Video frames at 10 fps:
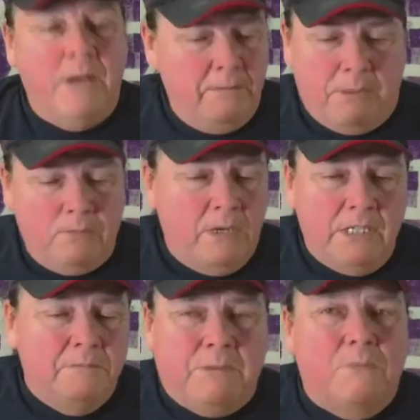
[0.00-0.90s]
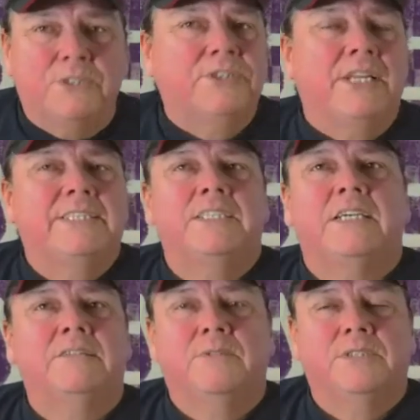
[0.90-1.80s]
But, but we're still at
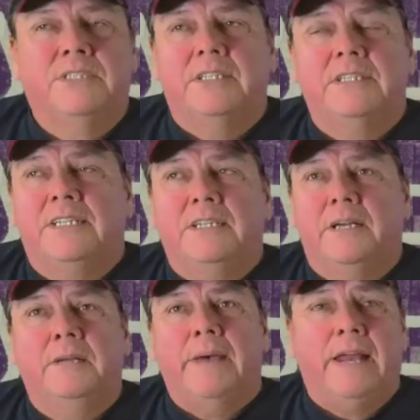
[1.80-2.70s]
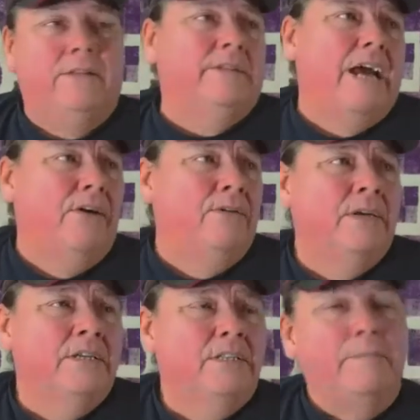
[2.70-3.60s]
the uh, we're still in a, in a battle, and now
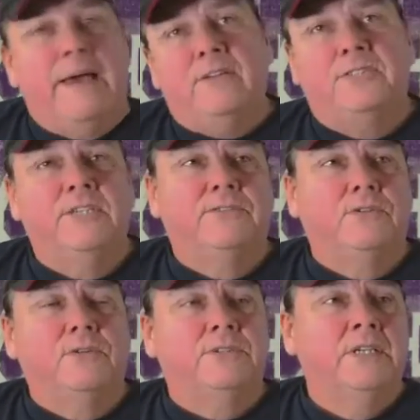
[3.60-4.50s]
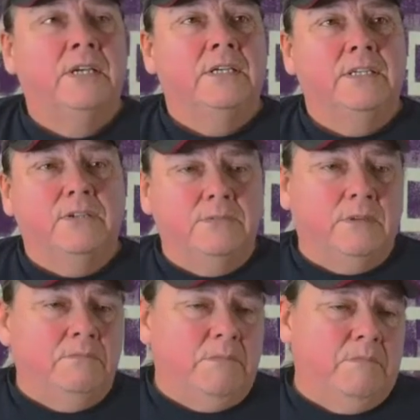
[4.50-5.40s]
the battle shifts towards you
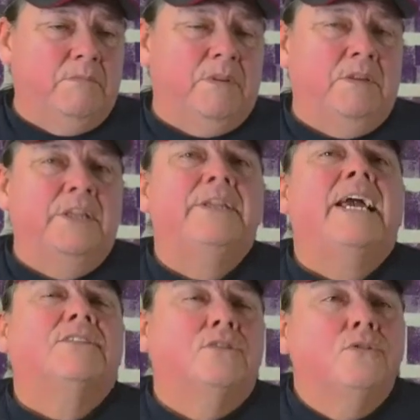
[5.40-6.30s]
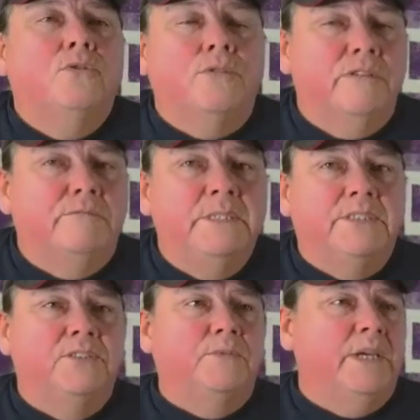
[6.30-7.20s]
know the next lucrative
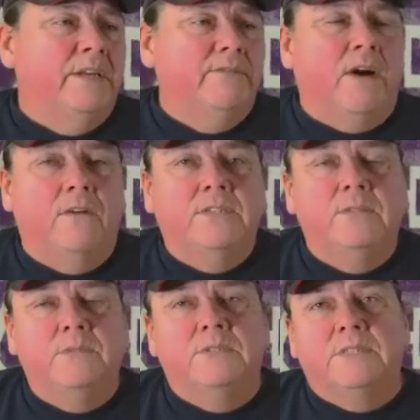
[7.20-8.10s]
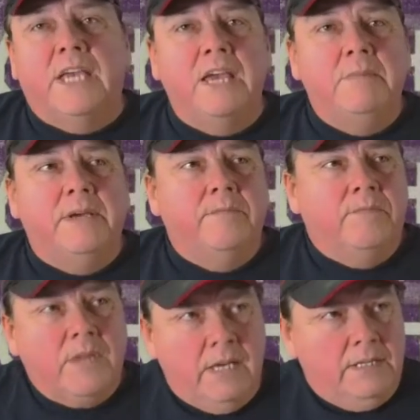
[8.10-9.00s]
business we get involved in, which was gaming,
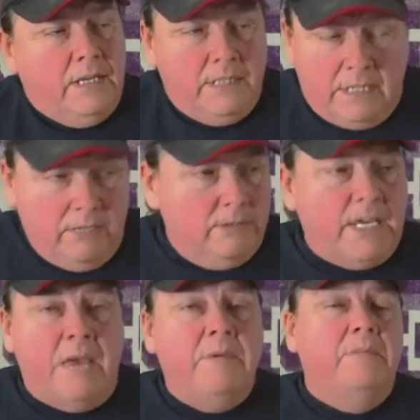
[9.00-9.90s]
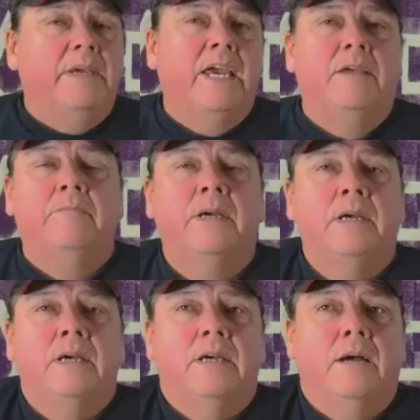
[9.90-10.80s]
and and you know gaming became
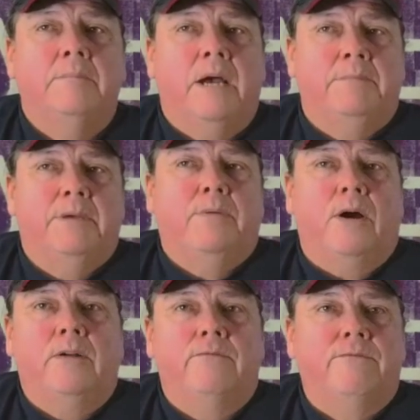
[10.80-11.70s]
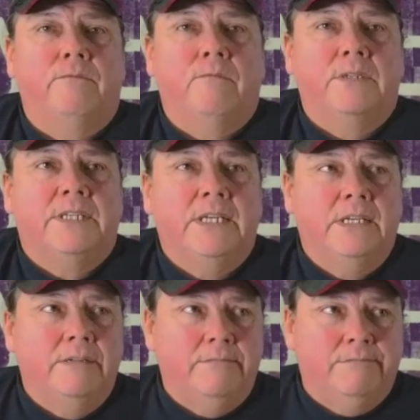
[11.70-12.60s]
a, a big part of what
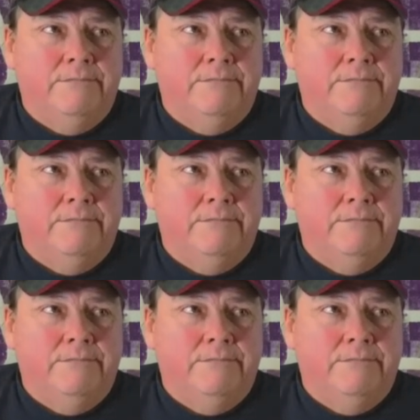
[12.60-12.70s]
the